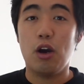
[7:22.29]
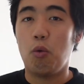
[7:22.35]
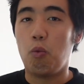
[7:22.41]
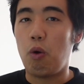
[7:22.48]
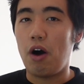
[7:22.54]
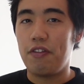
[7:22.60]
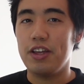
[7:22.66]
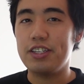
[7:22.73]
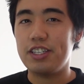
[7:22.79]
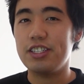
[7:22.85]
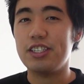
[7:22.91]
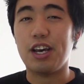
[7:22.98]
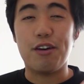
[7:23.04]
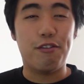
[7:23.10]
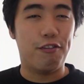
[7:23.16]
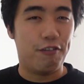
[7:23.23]
While this is
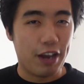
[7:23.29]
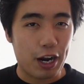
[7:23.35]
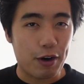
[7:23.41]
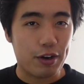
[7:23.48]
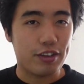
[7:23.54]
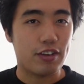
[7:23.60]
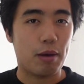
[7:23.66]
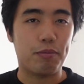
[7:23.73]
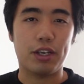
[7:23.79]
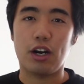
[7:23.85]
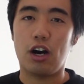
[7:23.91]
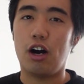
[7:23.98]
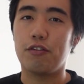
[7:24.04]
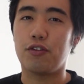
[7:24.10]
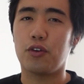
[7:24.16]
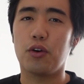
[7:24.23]
a very tempting
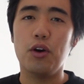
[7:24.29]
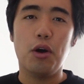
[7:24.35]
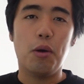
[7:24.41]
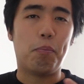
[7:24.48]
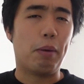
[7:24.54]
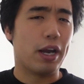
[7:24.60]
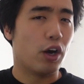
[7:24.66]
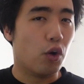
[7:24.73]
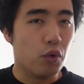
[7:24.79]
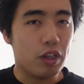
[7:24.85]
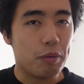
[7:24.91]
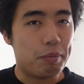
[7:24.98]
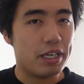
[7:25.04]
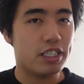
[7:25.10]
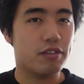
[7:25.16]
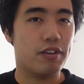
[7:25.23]
offer, my only
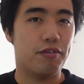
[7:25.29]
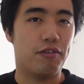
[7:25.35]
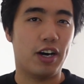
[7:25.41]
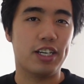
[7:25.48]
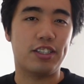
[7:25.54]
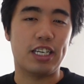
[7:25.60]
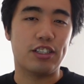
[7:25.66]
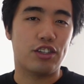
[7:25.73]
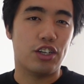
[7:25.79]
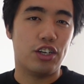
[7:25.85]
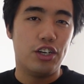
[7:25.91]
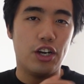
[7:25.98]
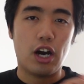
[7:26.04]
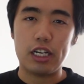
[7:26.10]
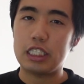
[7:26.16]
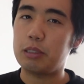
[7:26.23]
piece of advice is to
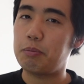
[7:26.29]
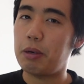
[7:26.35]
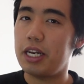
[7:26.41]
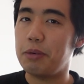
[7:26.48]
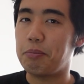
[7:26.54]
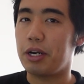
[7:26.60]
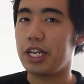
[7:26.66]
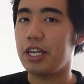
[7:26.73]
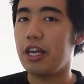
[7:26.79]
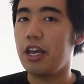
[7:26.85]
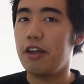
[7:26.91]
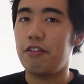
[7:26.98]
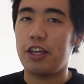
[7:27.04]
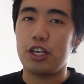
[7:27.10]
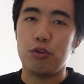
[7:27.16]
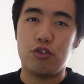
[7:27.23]
not spend money
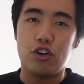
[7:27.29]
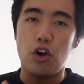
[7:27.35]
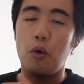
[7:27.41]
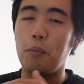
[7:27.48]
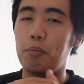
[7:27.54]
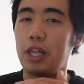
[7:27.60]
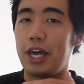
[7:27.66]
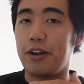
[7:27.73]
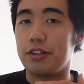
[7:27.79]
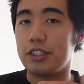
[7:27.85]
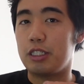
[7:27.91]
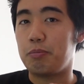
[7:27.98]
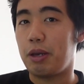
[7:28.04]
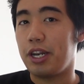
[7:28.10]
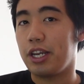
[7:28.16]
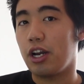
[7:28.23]
that you don't plan on
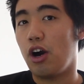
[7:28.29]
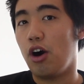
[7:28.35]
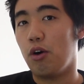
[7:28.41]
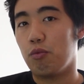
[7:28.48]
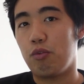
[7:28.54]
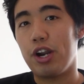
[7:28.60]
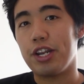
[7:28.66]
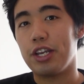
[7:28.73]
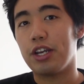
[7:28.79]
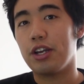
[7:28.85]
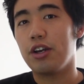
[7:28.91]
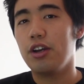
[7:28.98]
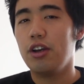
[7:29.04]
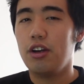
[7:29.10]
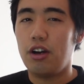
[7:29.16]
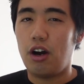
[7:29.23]
spending already.
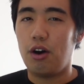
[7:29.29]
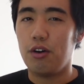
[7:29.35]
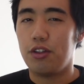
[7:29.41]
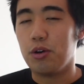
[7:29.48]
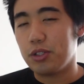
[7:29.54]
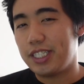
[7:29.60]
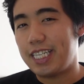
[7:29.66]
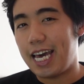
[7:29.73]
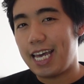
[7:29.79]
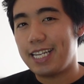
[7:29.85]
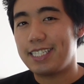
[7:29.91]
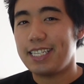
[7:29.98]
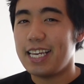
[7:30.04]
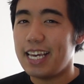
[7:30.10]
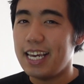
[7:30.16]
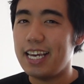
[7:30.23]
Although
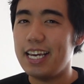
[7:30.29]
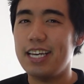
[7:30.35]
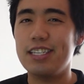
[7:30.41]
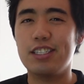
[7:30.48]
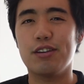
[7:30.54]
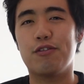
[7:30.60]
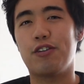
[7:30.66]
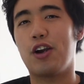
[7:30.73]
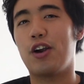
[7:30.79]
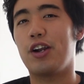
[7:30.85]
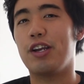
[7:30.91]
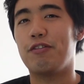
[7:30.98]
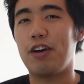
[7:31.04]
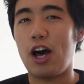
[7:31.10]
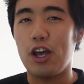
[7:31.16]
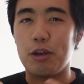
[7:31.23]
status is a very
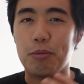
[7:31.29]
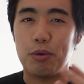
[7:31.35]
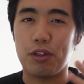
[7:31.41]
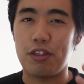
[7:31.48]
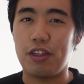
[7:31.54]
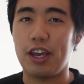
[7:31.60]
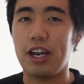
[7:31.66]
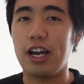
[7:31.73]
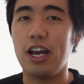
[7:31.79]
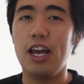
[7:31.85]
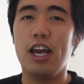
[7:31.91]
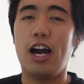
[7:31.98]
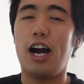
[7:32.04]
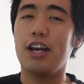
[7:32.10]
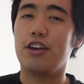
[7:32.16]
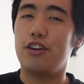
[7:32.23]
valuable thing,
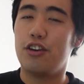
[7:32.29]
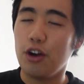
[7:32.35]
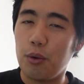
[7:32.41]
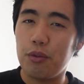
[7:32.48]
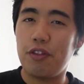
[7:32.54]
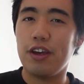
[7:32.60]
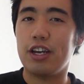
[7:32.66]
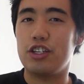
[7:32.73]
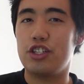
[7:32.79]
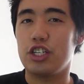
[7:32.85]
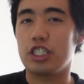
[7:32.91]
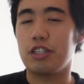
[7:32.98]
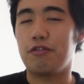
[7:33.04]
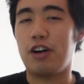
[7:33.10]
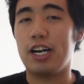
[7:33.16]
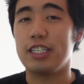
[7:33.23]
I don't think it
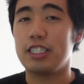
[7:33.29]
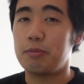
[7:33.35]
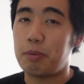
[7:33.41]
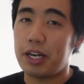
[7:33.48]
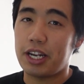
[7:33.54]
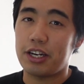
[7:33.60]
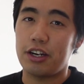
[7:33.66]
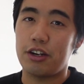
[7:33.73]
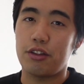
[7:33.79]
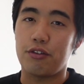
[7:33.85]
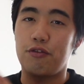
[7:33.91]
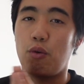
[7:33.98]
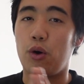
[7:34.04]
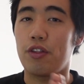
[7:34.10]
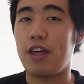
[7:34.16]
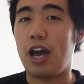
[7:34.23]
justifies spending another
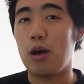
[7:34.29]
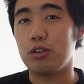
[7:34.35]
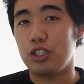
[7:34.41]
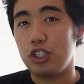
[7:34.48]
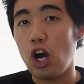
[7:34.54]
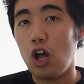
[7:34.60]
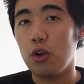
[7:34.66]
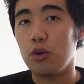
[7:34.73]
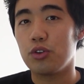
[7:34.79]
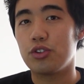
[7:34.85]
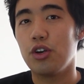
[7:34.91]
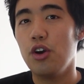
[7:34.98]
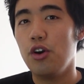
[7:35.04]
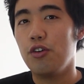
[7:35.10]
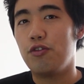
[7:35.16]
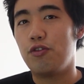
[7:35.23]
$4,000
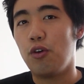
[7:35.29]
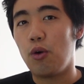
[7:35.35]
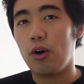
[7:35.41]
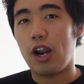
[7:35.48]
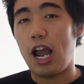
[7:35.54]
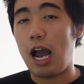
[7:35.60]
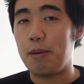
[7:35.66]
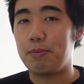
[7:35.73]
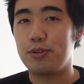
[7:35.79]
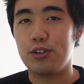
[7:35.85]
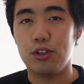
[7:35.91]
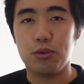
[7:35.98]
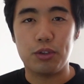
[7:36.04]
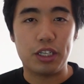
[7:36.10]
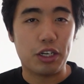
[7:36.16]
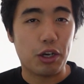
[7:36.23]
for
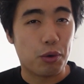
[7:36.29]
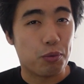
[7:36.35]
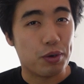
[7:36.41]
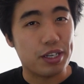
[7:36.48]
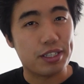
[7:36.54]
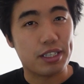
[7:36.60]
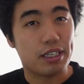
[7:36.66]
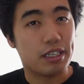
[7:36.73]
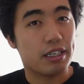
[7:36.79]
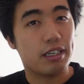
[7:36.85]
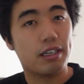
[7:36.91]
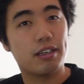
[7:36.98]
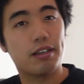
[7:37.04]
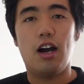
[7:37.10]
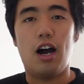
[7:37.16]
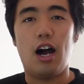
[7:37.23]
absolutely no reason.
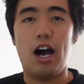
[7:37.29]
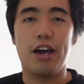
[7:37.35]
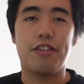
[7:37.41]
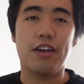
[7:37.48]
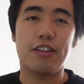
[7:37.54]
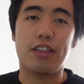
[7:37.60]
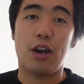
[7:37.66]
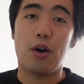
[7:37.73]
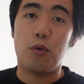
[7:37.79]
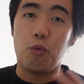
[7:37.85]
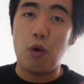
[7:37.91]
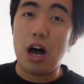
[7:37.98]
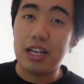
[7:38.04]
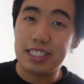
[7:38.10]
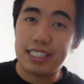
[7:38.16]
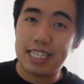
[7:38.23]
I think that
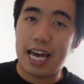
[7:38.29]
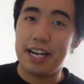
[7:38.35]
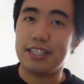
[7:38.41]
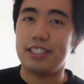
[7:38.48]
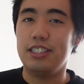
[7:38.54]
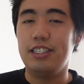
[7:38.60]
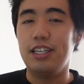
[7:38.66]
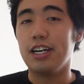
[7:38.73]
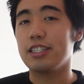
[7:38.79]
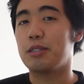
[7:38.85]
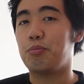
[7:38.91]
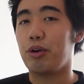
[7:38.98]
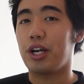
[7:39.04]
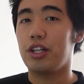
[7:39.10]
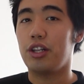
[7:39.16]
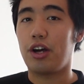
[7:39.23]
while status does
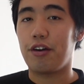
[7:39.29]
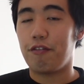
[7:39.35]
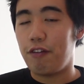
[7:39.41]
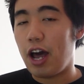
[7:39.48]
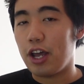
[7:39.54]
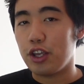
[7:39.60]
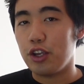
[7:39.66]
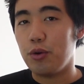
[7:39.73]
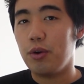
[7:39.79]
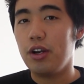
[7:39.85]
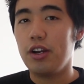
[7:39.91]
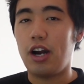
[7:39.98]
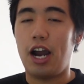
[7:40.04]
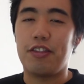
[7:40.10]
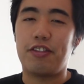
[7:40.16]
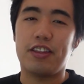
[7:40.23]
bring a lot of value,
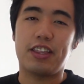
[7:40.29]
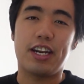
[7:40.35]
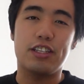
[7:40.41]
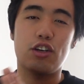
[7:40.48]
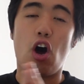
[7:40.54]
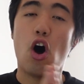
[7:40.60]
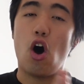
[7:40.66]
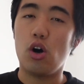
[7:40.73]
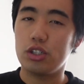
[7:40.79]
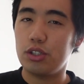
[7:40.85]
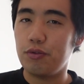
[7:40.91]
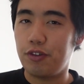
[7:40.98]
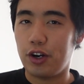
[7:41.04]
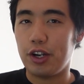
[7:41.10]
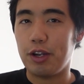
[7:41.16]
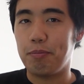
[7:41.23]
I think that it's also
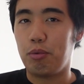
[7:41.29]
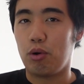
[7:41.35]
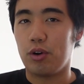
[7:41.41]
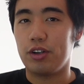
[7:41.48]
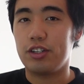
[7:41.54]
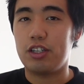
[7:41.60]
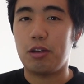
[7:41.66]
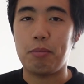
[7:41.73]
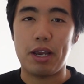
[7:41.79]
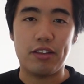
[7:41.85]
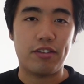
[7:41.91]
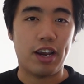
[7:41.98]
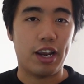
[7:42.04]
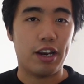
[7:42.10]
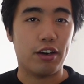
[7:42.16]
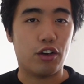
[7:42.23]
very important to
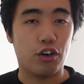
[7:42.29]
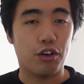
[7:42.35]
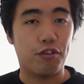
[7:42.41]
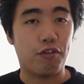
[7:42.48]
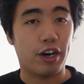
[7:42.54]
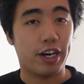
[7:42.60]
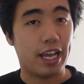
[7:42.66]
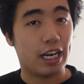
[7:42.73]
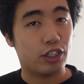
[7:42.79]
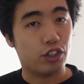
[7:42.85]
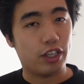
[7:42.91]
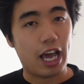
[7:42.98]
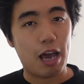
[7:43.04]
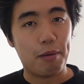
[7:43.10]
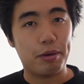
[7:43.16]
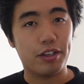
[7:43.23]
maintain good financial
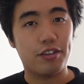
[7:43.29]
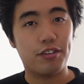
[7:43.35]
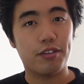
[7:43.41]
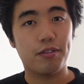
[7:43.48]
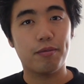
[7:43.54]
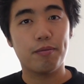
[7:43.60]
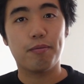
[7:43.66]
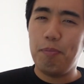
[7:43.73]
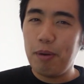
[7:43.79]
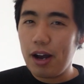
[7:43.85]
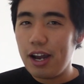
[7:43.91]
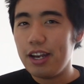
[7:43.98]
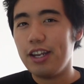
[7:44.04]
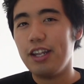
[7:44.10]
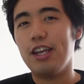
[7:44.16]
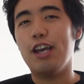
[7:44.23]
habits.
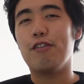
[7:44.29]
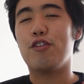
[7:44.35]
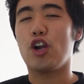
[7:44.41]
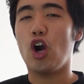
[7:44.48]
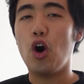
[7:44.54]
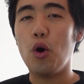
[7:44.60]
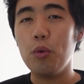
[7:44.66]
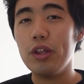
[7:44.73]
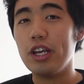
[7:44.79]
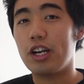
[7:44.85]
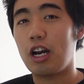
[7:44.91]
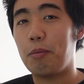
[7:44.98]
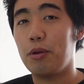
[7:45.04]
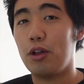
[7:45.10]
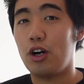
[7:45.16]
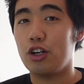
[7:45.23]
But if you're only a
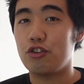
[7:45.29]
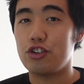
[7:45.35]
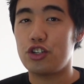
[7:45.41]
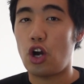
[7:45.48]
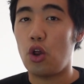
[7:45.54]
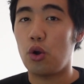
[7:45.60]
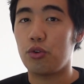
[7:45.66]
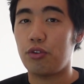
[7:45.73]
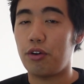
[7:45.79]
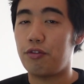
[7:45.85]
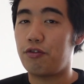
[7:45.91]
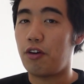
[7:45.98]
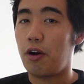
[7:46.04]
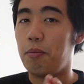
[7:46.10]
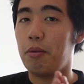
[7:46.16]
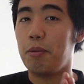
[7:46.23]
couple $100s
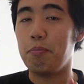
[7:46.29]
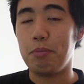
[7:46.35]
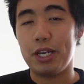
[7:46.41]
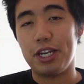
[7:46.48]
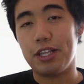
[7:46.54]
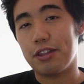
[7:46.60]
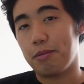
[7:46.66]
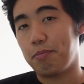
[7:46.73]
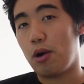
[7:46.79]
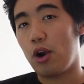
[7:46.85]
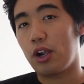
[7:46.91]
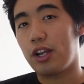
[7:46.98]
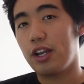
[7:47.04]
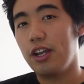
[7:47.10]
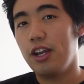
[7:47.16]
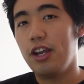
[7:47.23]
from meeting the
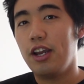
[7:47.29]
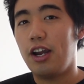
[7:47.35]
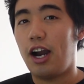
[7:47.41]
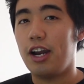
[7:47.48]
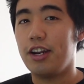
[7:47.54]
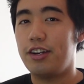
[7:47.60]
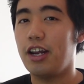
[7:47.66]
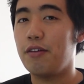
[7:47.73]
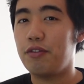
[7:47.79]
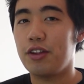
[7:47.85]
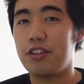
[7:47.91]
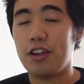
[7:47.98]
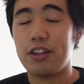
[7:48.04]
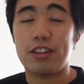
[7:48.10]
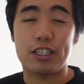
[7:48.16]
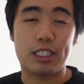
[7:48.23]
mark, I definitely
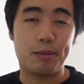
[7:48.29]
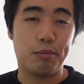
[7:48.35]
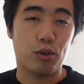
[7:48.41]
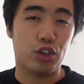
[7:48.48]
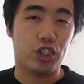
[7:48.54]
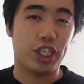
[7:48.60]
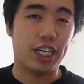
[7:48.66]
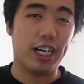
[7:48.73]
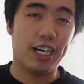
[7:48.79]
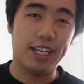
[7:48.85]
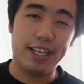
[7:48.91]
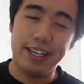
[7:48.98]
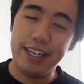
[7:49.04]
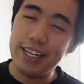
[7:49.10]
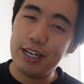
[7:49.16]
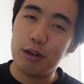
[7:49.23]
think that splurging a
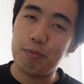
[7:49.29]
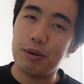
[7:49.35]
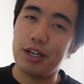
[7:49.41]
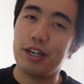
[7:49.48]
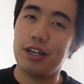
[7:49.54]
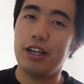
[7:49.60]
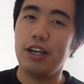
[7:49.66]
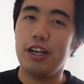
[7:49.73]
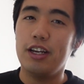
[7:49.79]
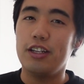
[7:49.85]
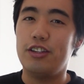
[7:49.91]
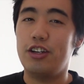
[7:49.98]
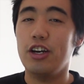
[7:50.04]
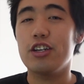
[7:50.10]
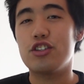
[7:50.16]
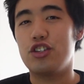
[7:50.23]
little bit
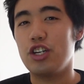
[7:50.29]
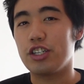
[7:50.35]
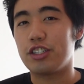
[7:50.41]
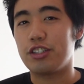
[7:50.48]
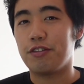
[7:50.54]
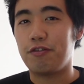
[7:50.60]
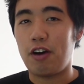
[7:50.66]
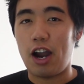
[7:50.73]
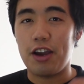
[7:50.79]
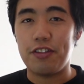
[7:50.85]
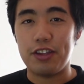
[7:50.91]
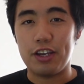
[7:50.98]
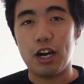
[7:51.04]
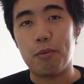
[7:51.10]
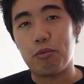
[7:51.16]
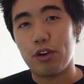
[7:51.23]
does justify
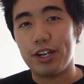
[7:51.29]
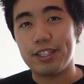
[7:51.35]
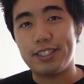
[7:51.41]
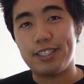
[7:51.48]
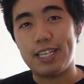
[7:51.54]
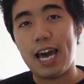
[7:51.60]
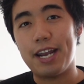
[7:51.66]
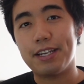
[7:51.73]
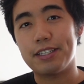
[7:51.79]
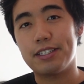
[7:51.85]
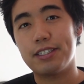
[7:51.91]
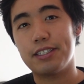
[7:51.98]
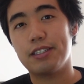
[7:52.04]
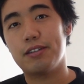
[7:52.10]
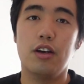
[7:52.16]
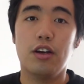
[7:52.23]
the upgraded status.
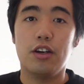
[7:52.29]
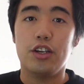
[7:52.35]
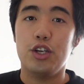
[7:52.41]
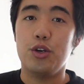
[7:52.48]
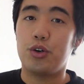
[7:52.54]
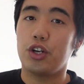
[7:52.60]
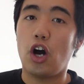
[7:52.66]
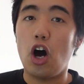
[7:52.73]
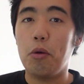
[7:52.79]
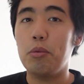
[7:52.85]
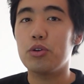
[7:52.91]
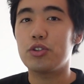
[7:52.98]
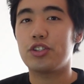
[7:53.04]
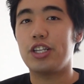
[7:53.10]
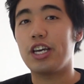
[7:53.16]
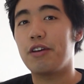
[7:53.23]
You can
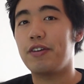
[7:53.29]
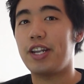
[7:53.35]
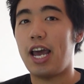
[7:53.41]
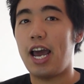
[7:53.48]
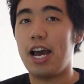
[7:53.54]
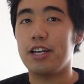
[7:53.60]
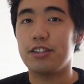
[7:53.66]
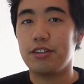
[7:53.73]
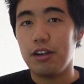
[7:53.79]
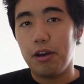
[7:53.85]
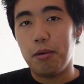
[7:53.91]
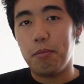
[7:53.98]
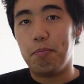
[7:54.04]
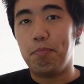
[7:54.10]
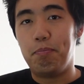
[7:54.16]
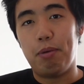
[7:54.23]
almost think of it as
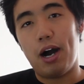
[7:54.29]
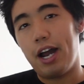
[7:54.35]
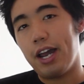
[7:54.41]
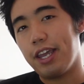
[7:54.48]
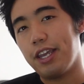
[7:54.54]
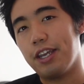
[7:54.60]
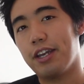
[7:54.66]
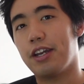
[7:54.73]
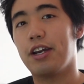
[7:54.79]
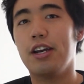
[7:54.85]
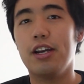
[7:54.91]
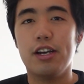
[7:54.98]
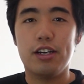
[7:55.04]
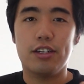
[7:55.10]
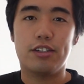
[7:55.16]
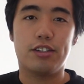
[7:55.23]
buying
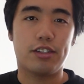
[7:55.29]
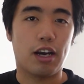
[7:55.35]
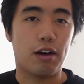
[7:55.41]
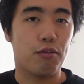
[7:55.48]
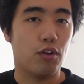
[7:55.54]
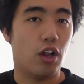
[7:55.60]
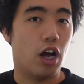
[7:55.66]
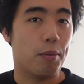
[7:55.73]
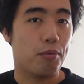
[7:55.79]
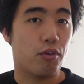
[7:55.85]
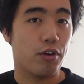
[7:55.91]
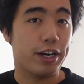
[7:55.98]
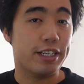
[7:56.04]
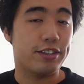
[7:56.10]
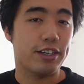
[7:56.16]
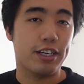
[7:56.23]
several
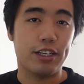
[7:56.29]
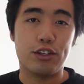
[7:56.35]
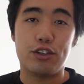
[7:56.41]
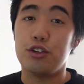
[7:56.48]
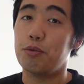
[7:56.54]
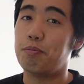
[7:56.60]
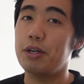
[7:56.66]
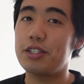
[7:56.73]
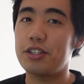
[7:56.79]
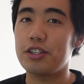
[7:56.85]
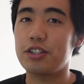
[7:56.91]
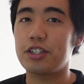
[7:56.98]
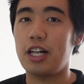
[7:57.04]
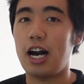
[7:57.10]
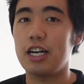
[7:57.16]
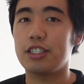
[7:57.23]
upgrades into business
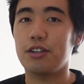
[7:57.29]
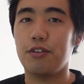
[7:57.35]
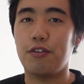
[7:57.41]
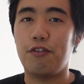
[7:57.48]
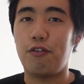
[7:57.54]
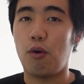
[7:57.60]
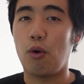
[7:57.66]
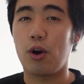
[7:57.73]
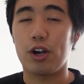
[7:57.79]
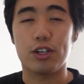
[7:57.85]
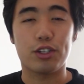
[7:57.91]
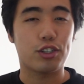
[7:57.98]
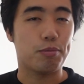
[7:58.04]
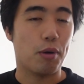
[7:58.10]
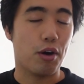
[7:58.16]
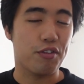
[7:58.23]
class for a
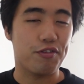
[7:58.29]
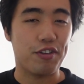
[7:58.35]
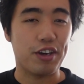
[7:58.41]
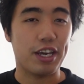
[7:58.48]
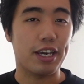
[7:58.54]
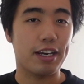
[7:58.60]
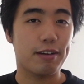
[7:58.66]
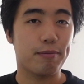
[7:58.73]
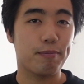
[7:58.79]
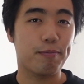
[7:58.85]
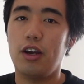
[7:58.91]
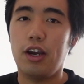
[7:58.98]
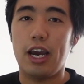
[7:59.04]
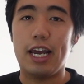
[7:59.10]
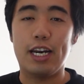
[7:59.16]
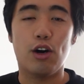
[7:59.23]
small fee.
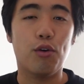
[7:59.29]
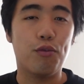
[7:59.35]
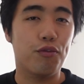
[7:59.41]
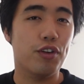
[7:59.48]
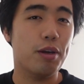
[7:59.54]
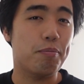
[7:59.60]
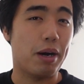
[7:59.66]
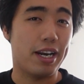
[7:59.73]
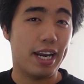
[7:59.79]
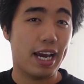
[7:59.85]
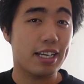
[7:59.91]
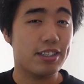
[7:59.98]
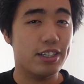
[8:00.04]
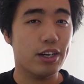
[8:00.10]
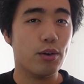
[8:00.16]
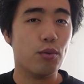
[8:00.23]
And hopefully by
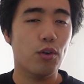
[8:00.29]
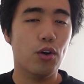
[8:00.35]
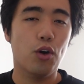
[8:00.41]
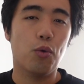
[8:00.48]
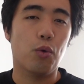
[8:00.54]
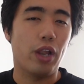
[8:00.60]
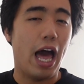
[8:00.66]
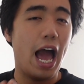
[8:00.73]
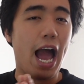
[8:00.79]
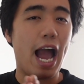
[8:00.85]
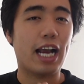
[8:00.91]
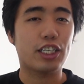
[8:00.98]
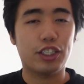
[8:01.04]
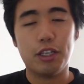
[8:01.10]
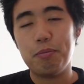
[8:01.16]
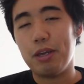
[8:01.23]
next year, we'll
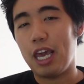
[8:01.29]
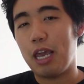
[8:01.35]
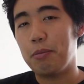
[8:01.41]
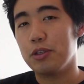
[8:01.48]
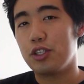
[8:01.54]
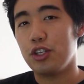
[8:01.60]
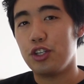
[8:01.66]
actually be able to